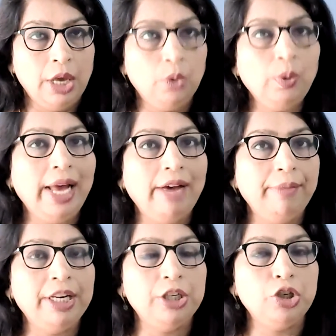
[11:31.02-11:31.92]
You will have
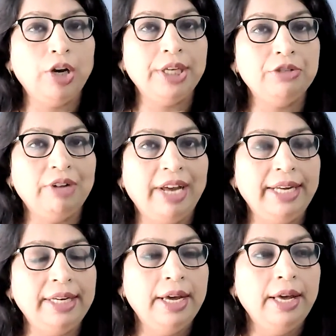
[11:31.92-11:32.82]
made a choice,
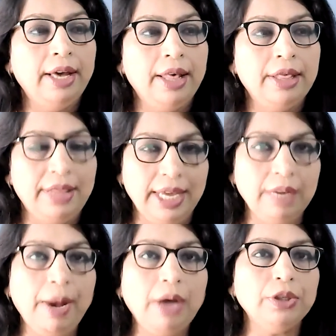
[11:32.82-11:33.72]
right? Think
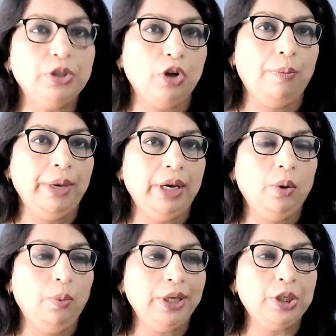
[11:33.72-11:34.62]
about a topic
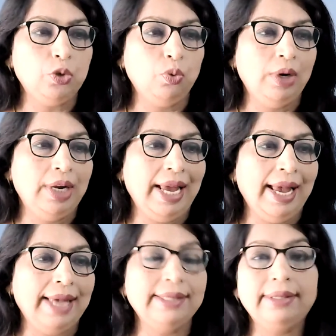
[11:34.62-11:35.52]
which would
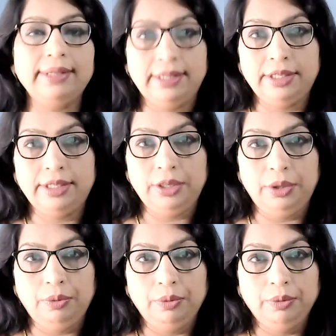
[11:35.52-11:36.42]
assist
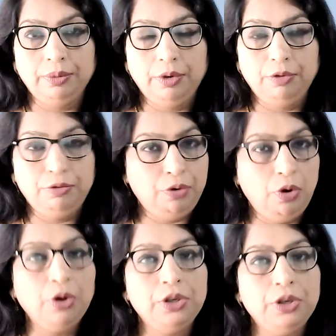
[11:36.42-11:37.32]
you
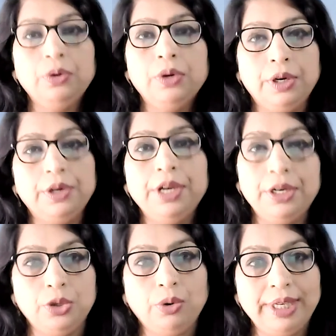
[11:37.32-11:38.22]
for your
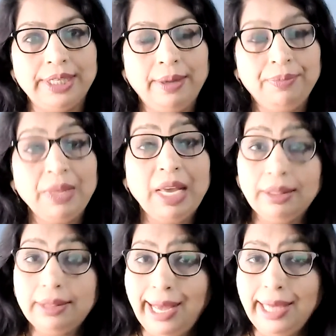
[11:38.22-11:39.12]
career choice.
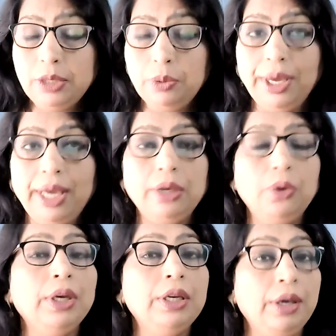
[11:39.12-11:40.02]
That way,
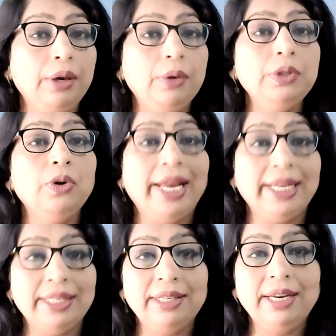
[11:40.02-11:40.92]
you can use your
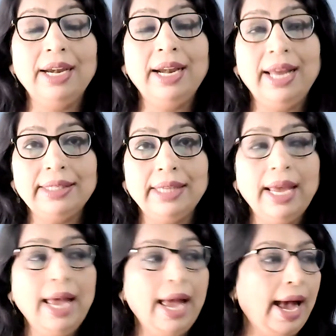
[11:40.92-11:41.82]
extended
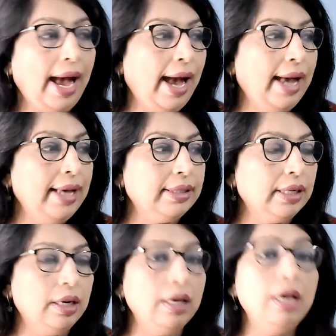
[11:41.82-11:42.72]
essay as
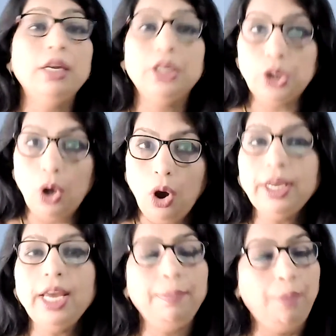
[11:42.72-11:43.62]
a
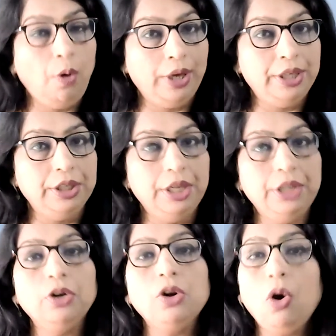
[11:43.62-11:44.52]
talking point in
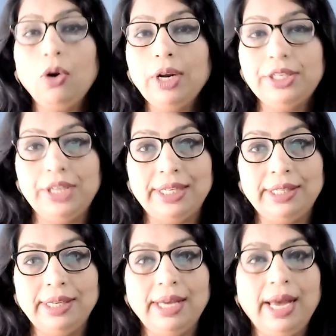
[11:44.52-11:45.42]
your college
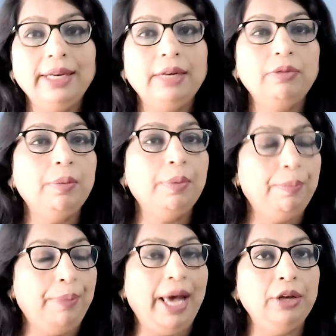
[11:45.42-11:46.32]
essays, and it will
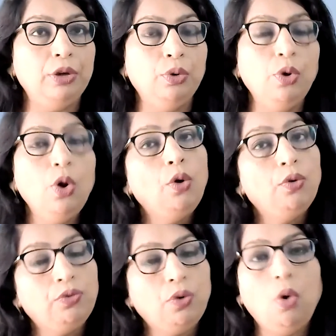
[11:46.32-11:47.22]
prepare you
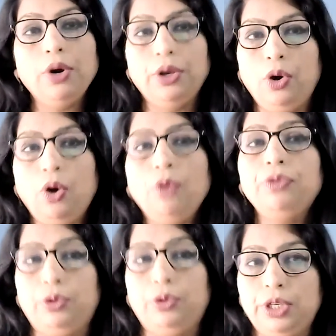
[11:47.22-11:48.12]
for your
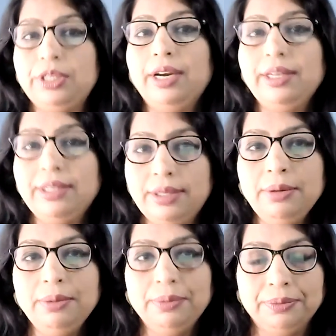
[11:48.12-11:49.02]
future studies
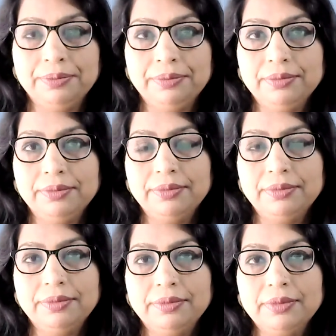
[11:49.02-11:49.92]
too.
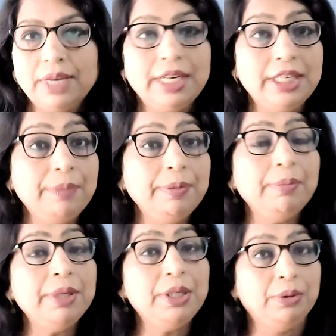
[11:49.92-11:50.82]
Tip
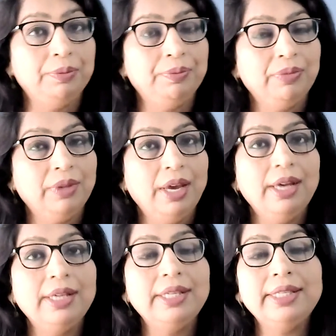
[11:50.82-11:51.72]
number two,
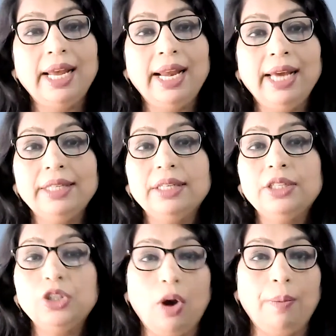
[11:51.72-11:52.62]
select a
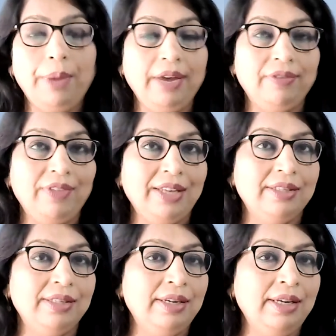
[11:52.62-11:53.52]
topic that
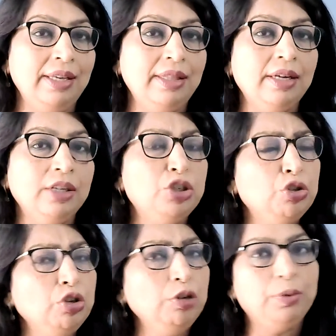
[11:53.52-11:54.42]
is neither
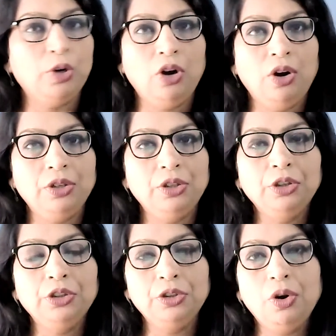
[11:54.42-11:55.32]
too broad
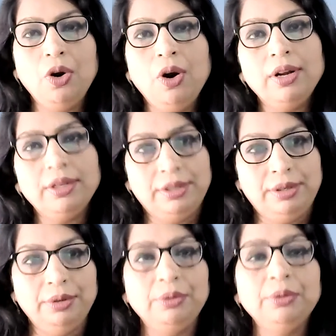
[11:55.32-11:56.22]
nor
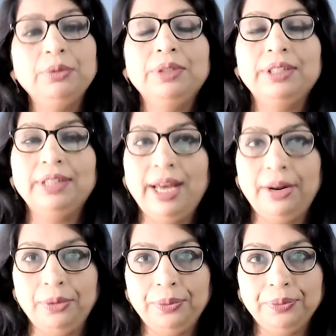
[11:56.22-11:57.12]
too narrow.